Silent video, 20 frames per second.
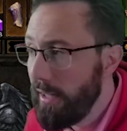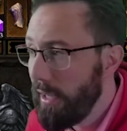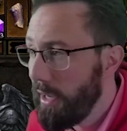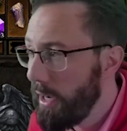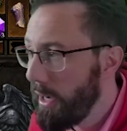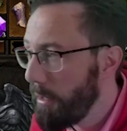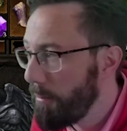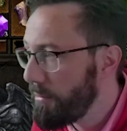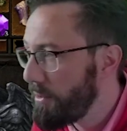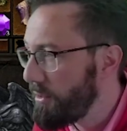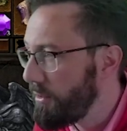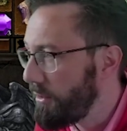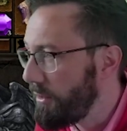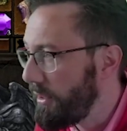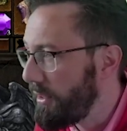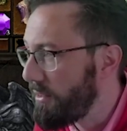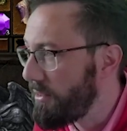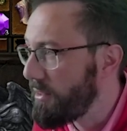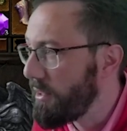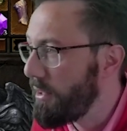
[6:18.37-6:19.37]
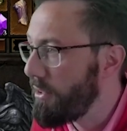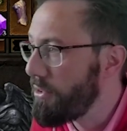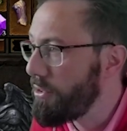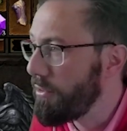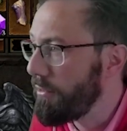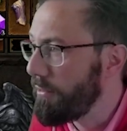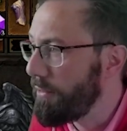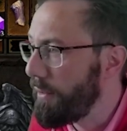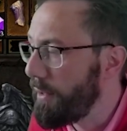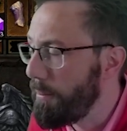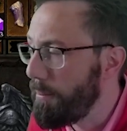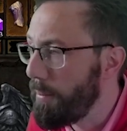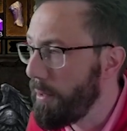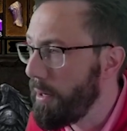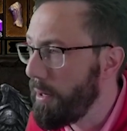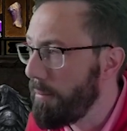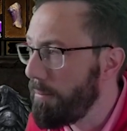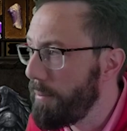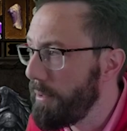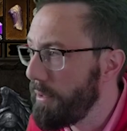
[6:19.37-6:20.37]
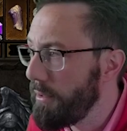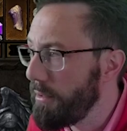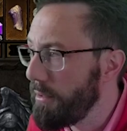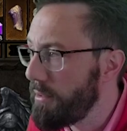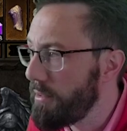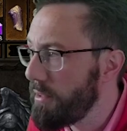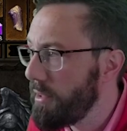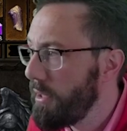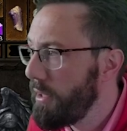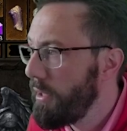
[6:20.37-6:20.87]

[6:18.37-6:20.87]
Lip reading: Absolutely essential for any Barb builds.